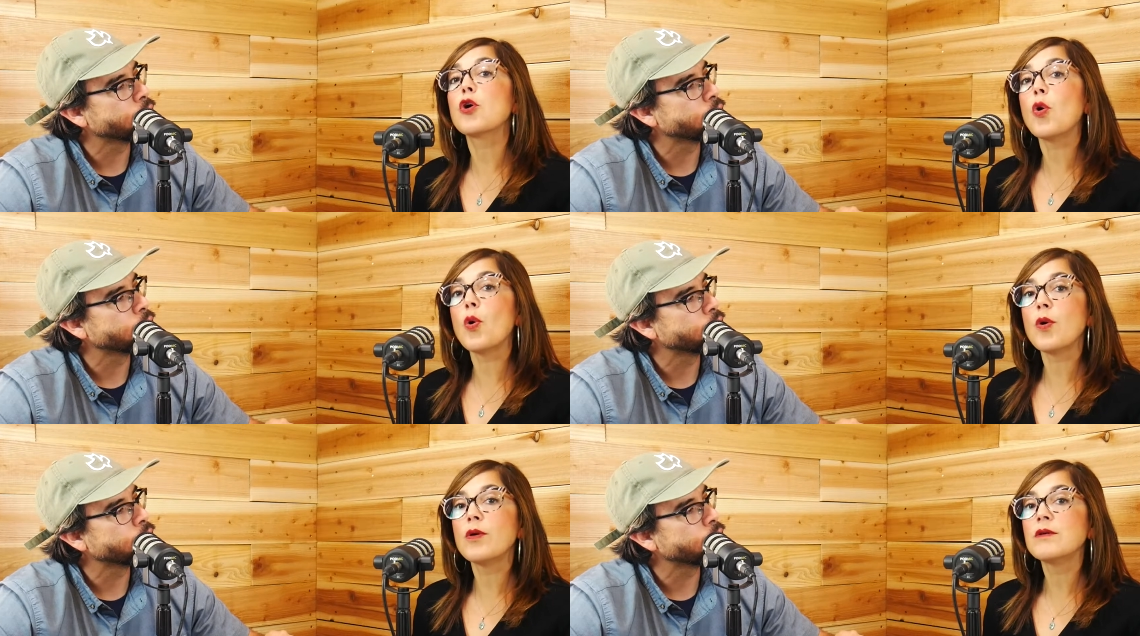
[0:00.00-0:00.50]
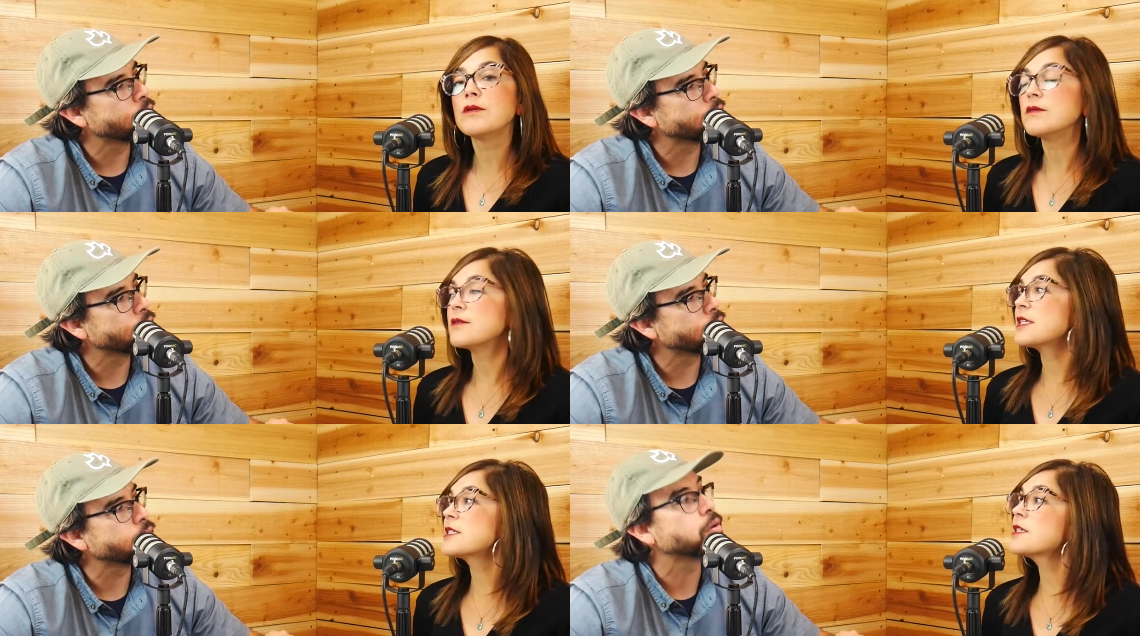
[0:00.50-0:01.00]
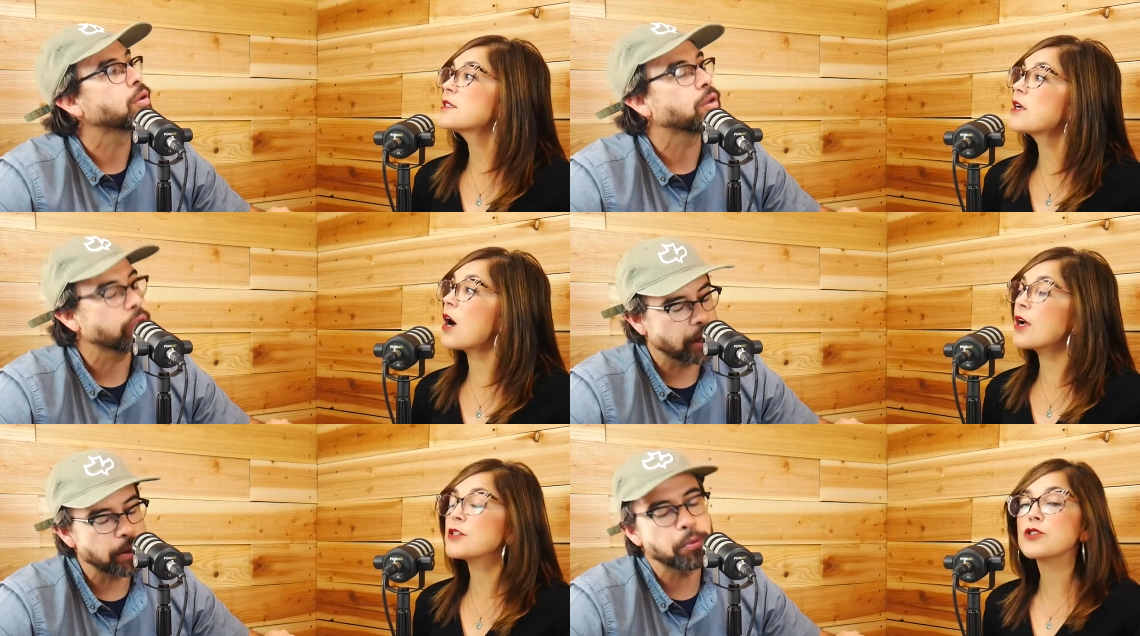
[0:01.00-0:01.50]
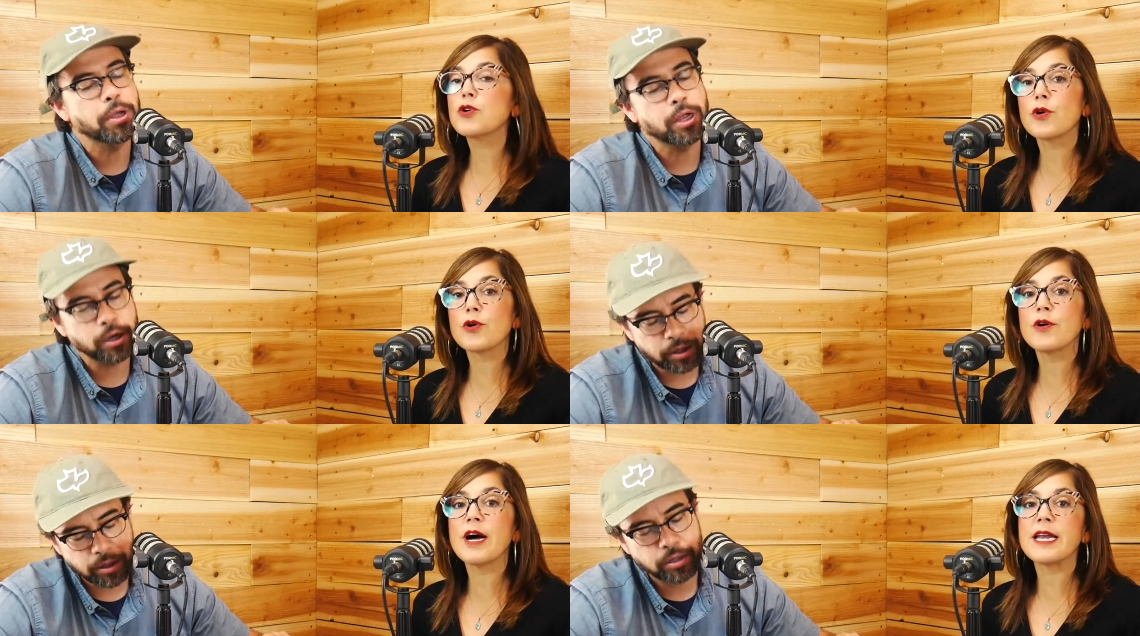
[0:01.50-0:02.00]
Speaker 1: goal this is God's Amen.
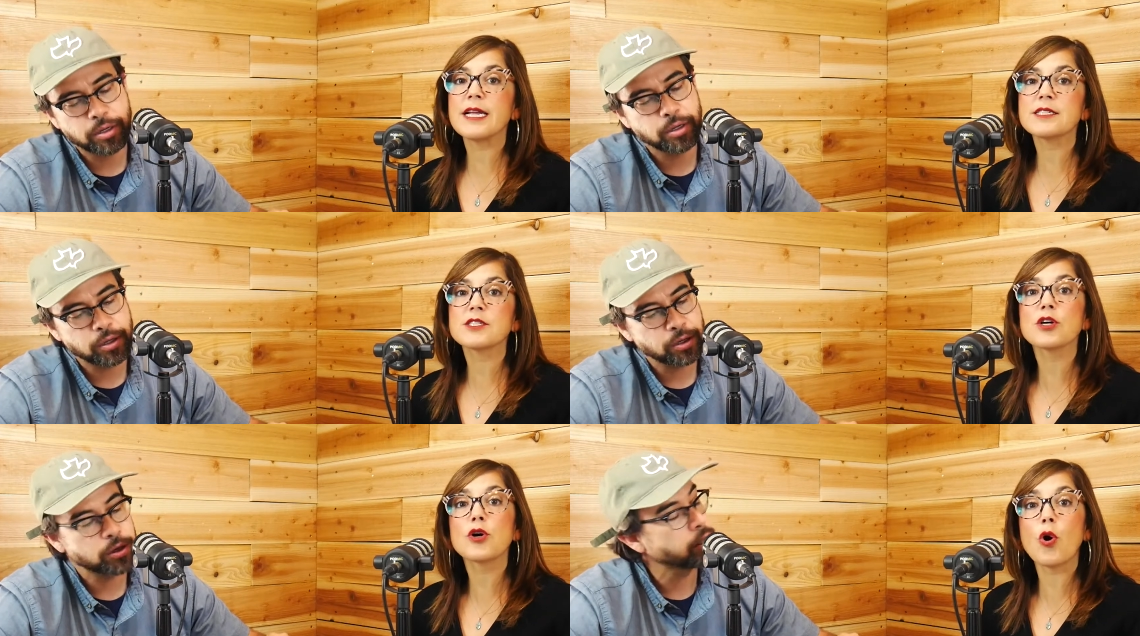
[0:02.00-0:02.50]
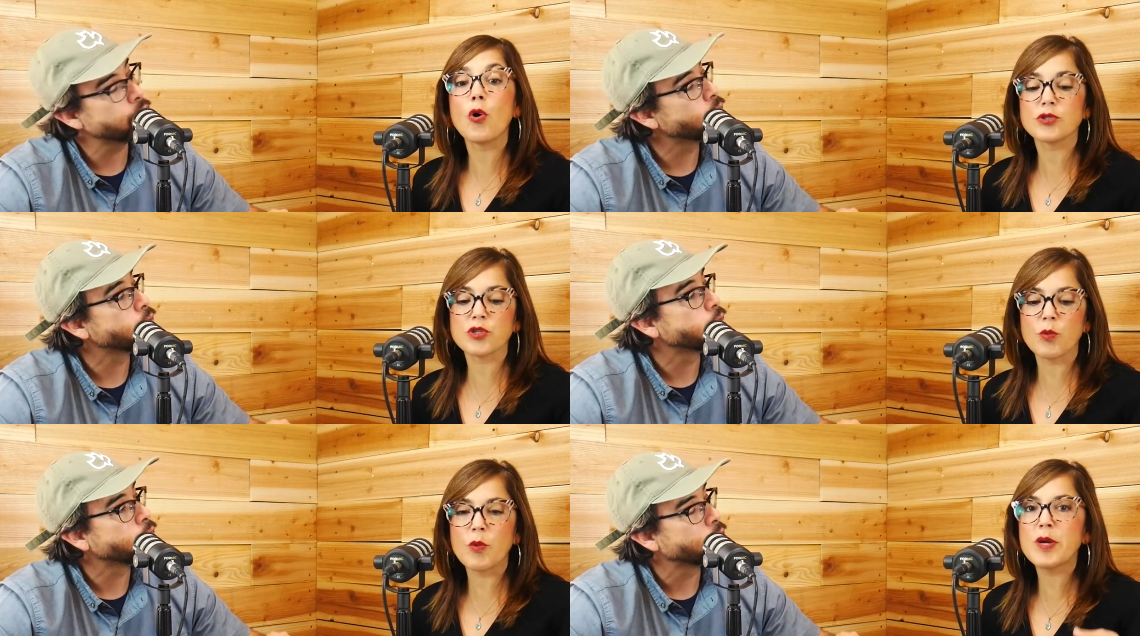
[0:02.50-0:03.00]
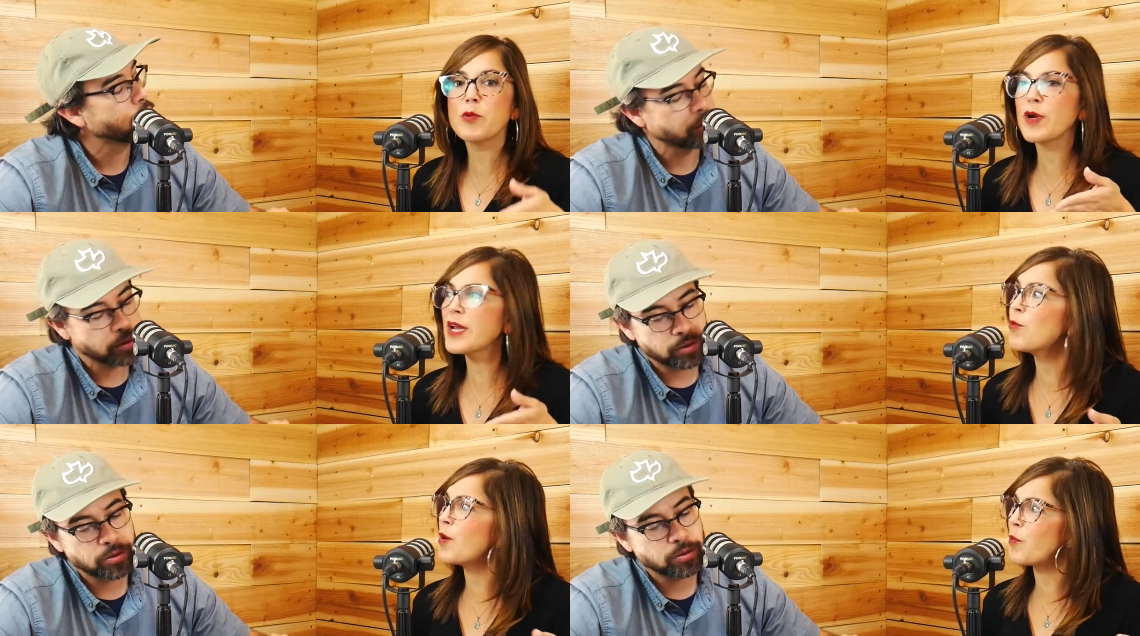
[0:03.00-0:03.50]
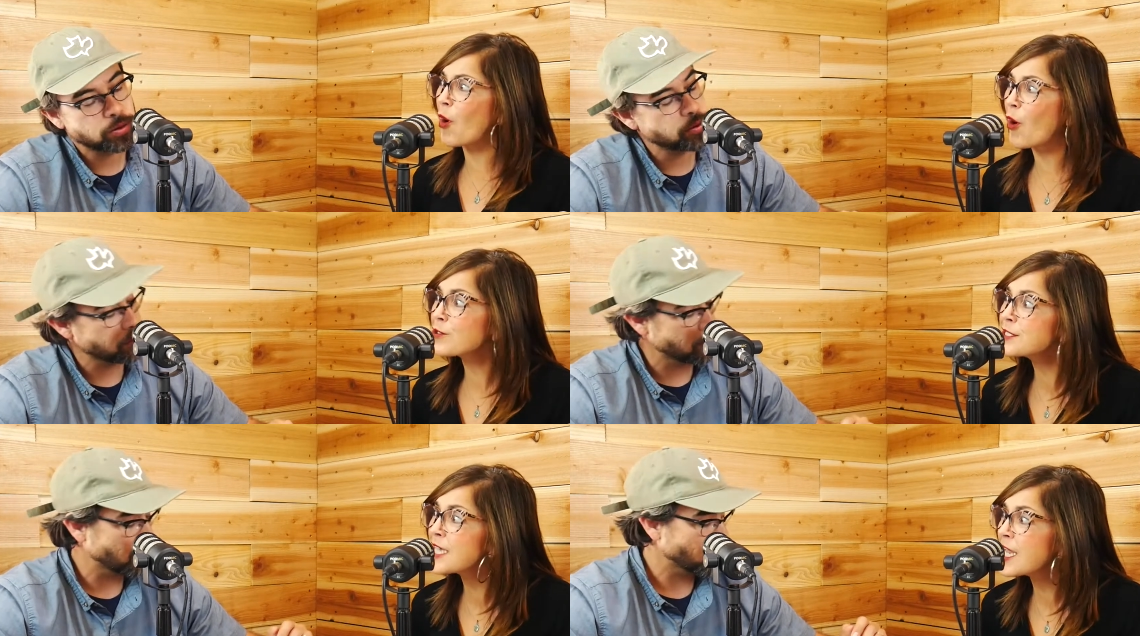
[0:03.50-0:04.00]
girl, and it's the goal. So when we read what
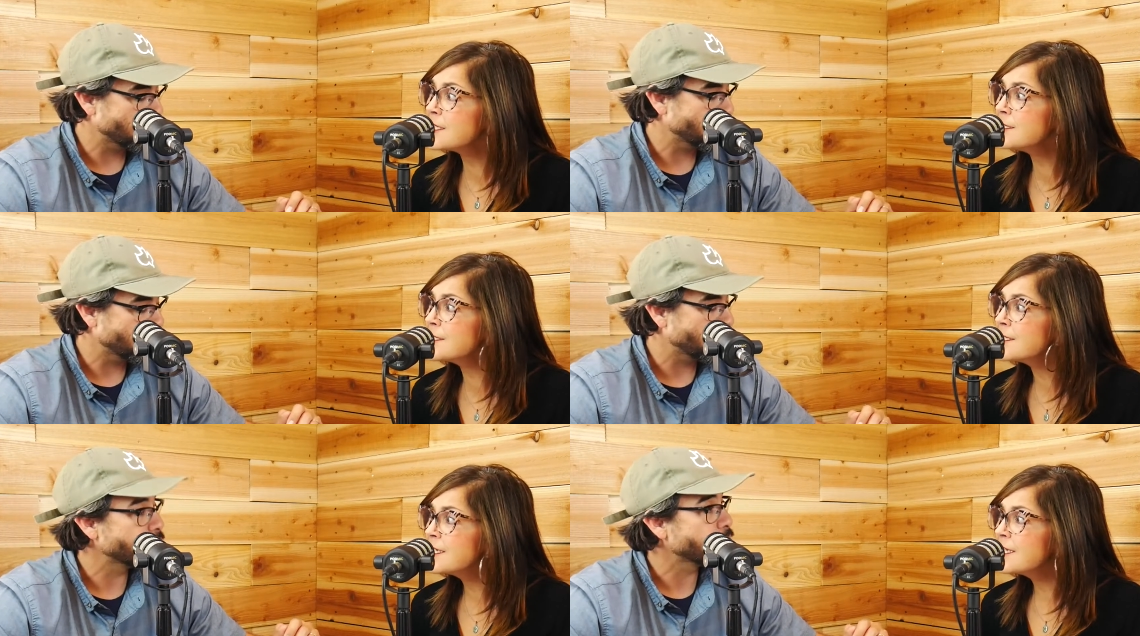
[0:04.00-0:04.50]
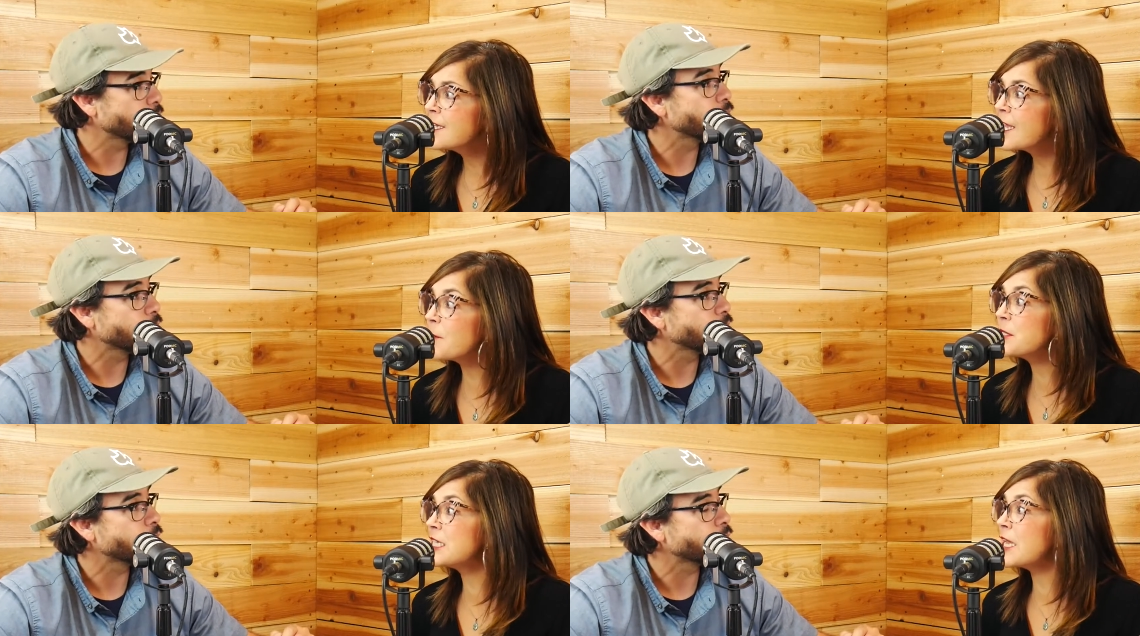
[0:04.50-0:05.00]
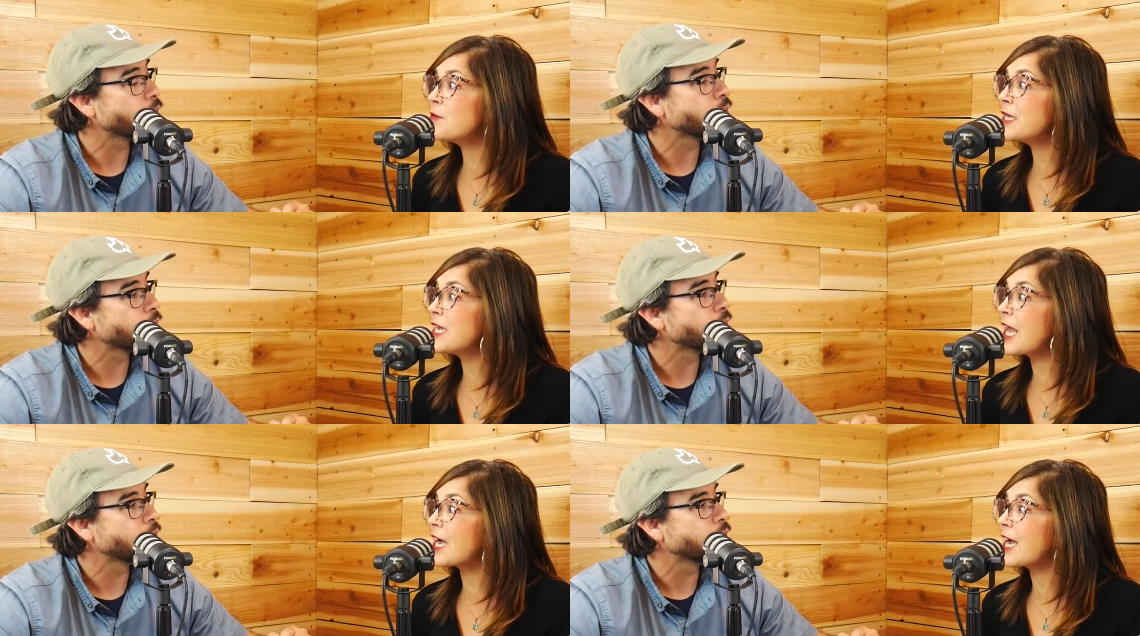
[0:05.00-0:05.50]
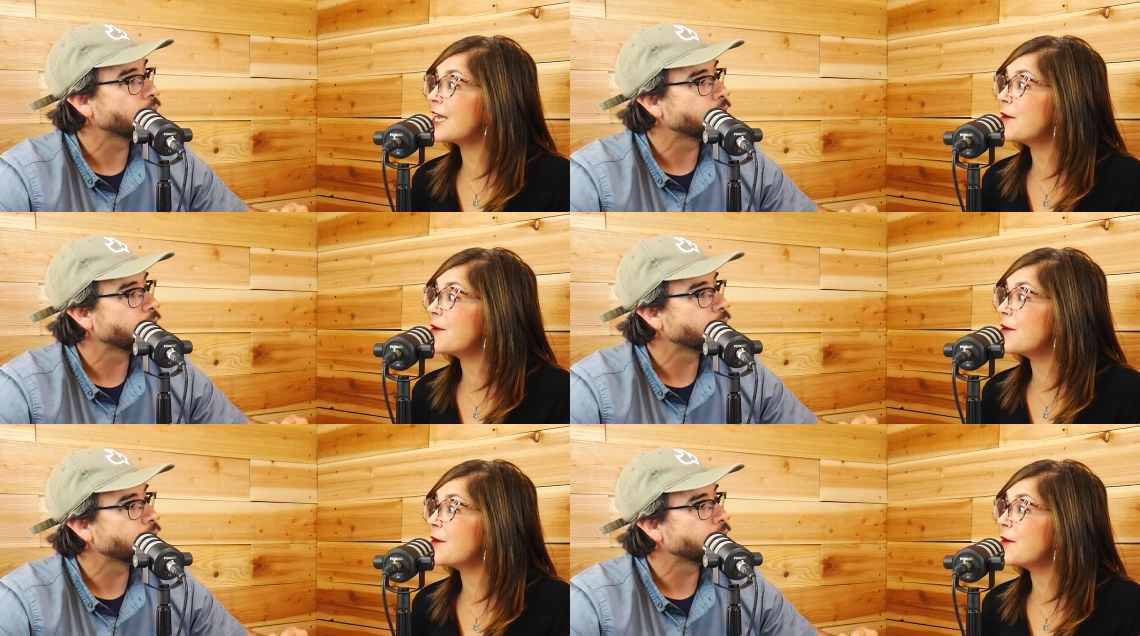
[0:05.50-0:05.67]
Paul says, imitate me like I